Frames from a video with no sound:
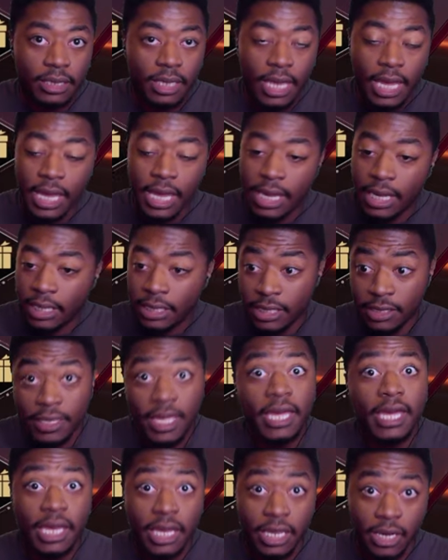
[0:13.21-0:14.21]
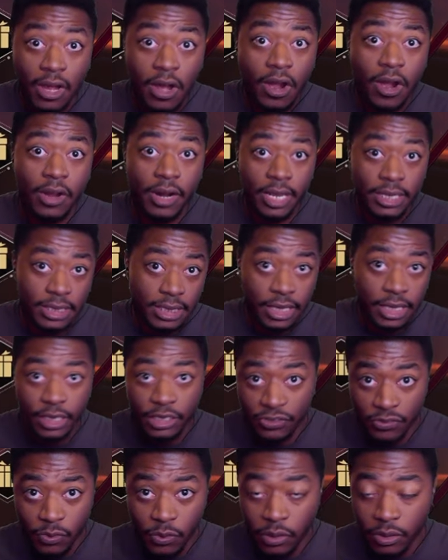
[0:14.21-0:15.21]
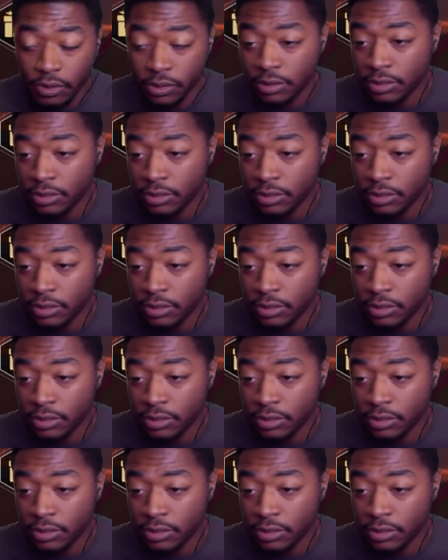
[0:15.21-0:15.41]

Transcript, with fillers: and they hit hard at stage four.